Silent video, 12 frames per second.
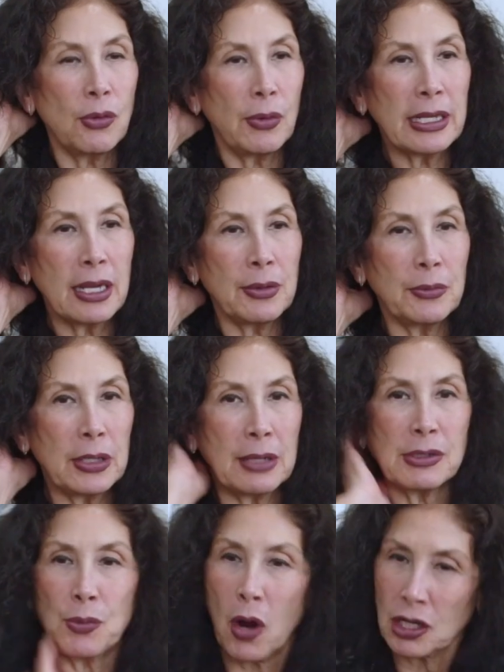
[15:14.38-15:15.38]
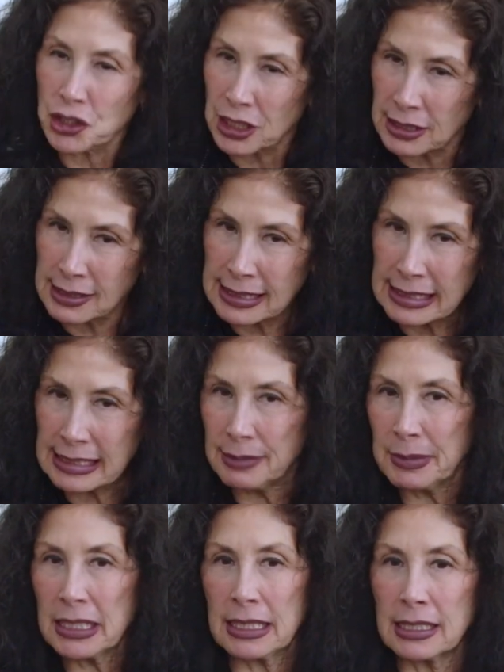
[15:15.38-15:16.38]
when I was watching 60
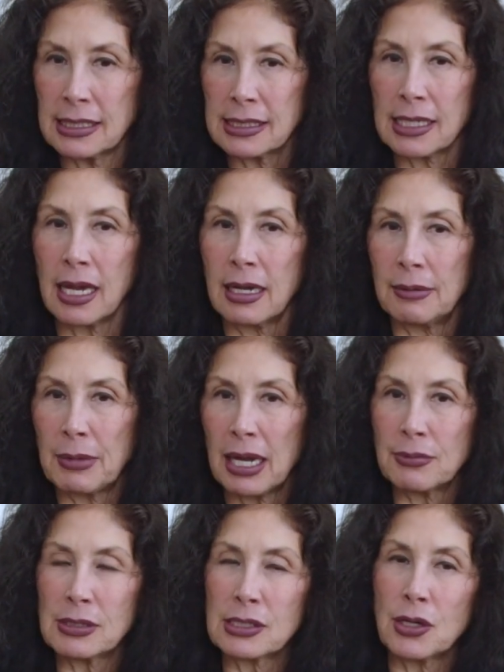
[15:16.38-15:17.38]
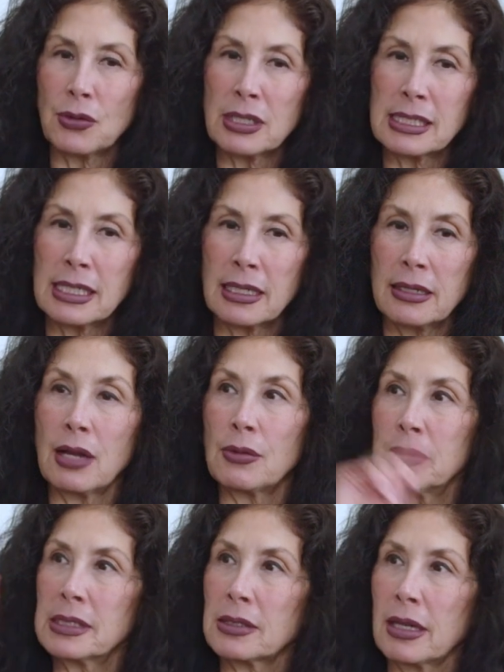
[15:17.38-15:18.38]
Minutes, I was noticing now it
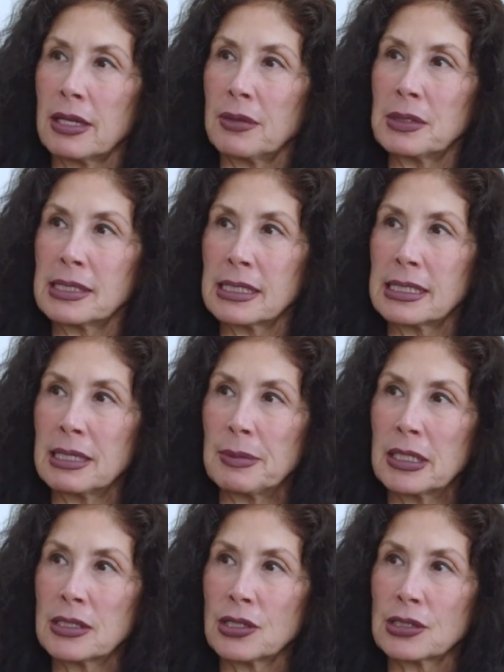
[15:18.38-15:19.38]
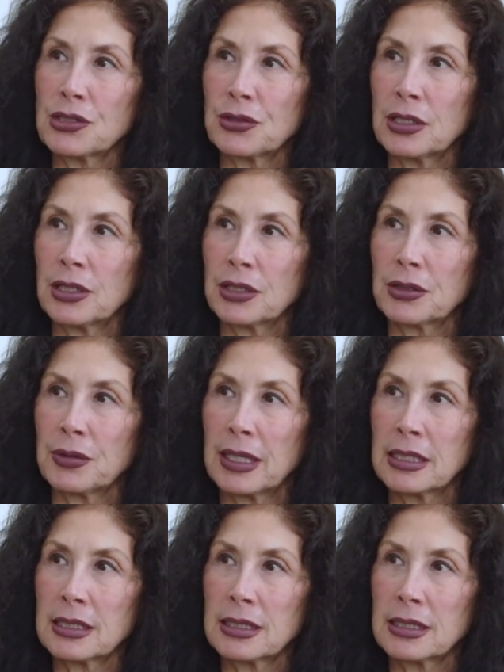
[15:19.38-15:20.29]
was I think it was 60 Minutes Australia, correct?